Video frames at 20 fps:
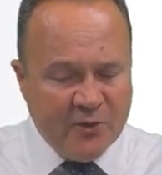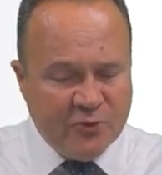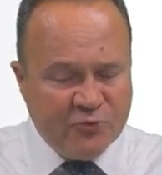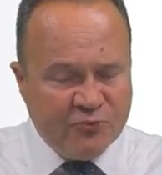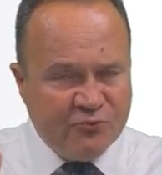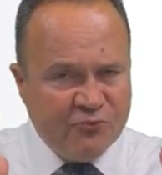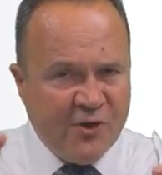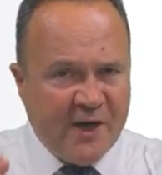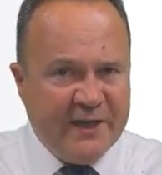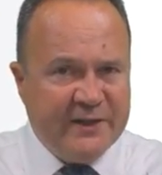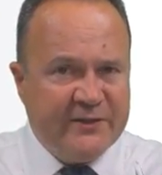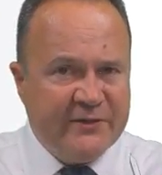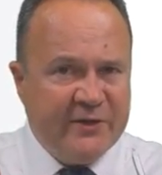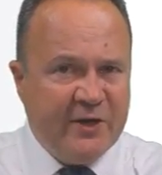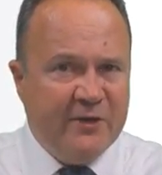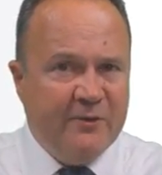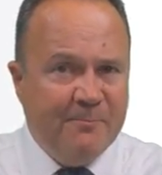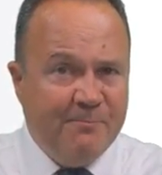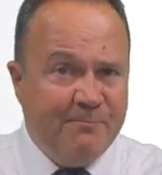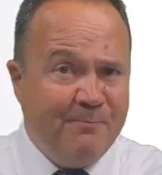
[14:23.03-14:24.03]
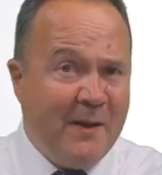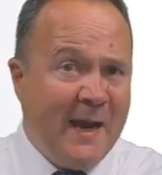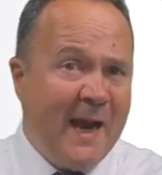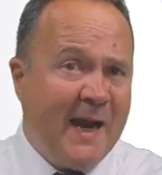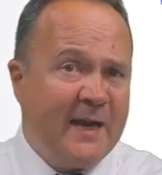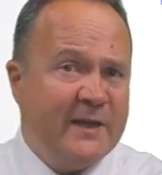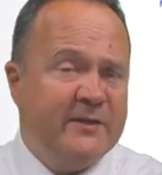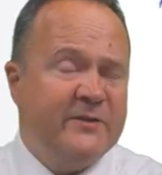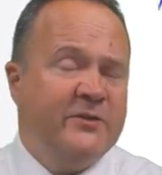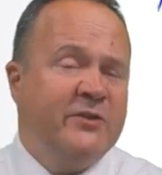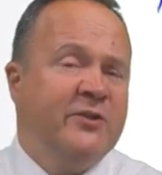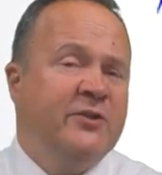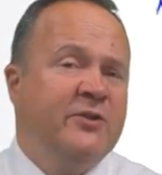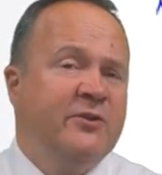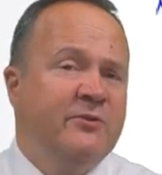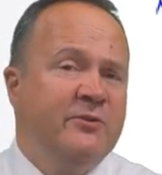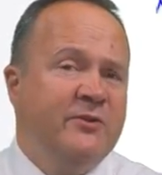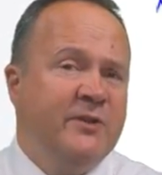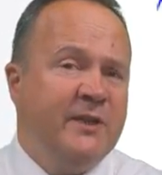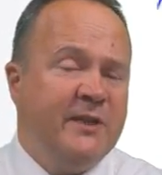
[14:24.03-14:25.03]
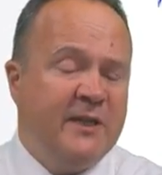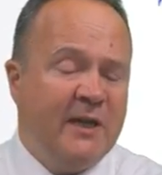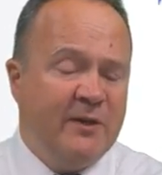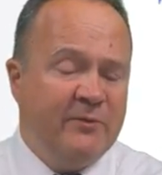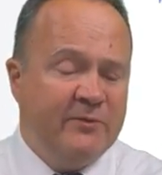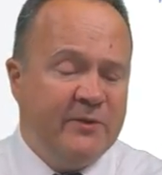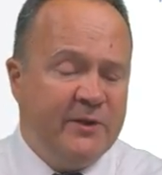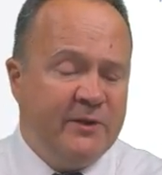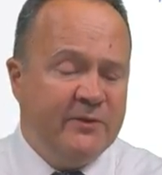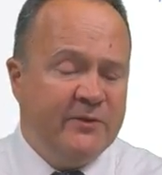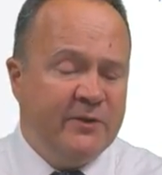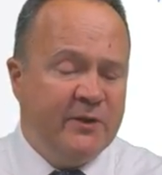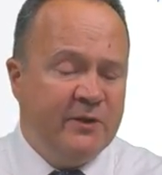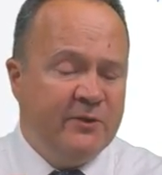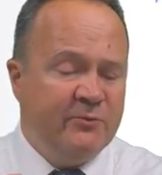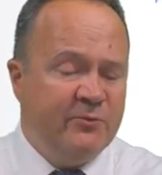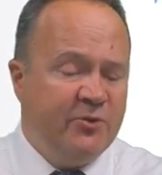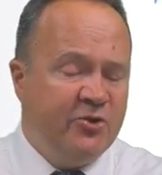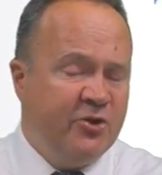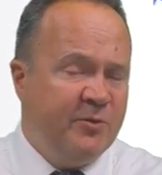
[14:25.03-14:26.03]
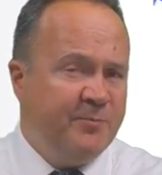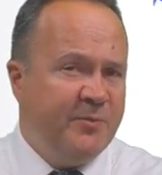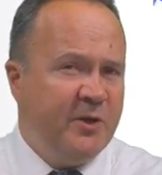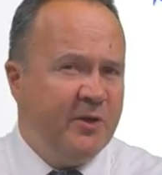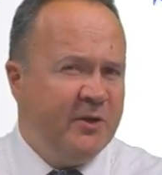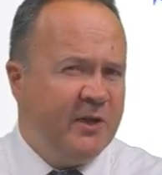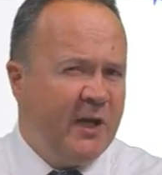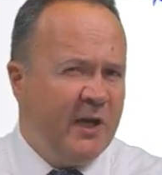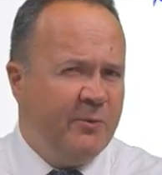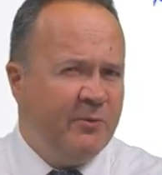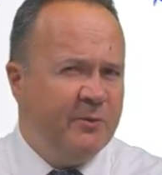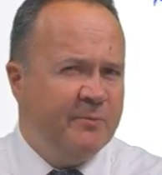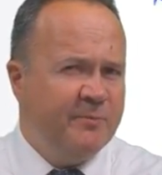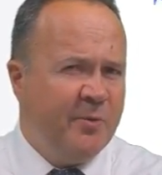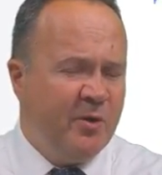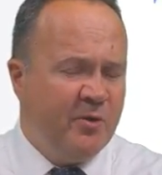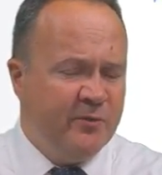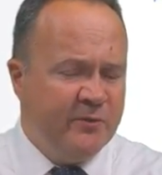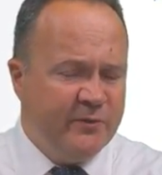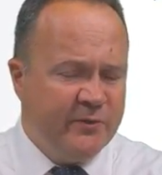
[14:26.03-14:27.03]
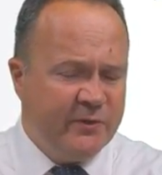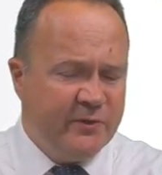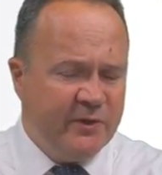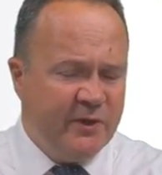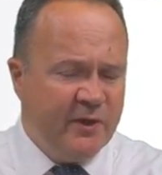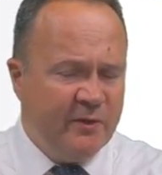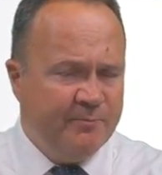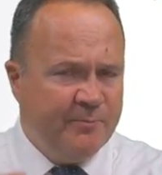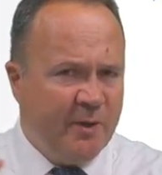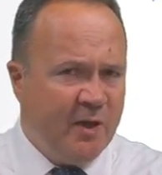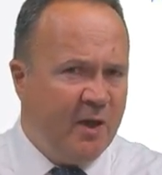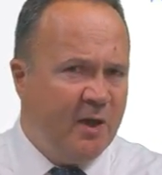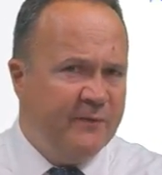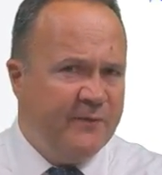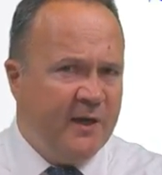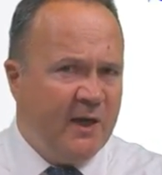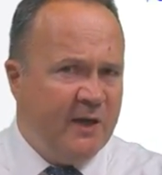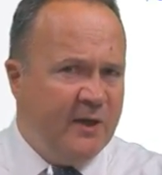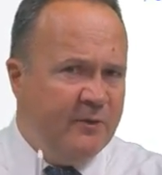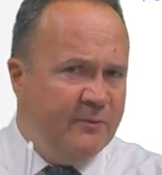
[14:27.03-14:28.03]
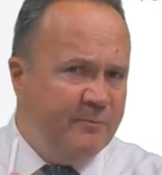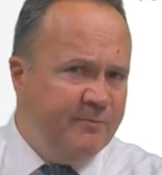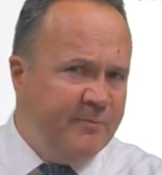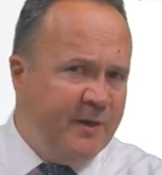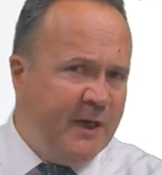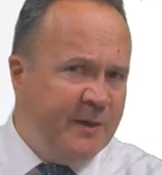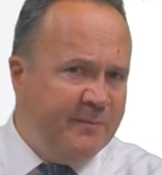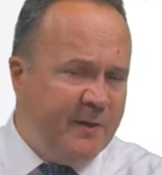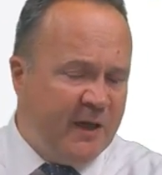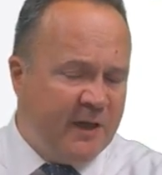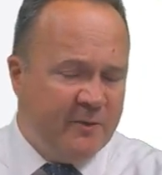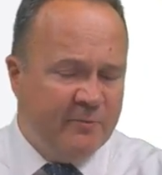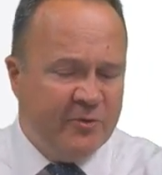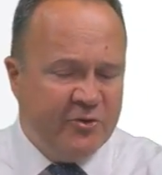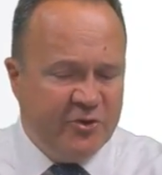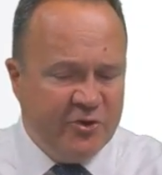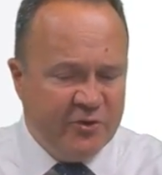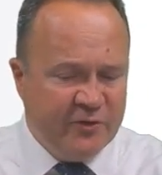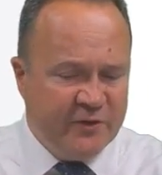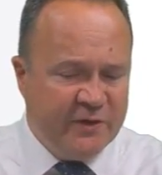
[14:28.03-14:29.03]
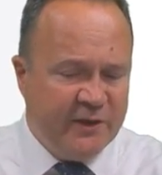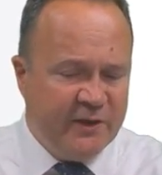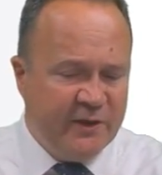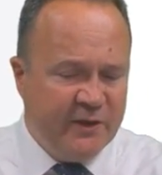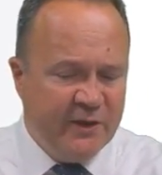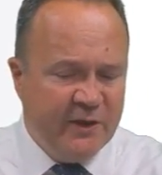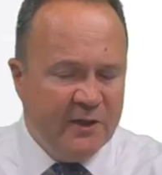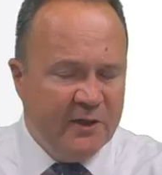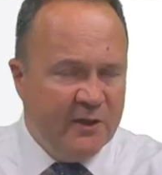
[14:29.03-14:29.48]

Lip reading: Right, so back to the accounting. So we should be okay with bonds. You know, par value paid back at maturity.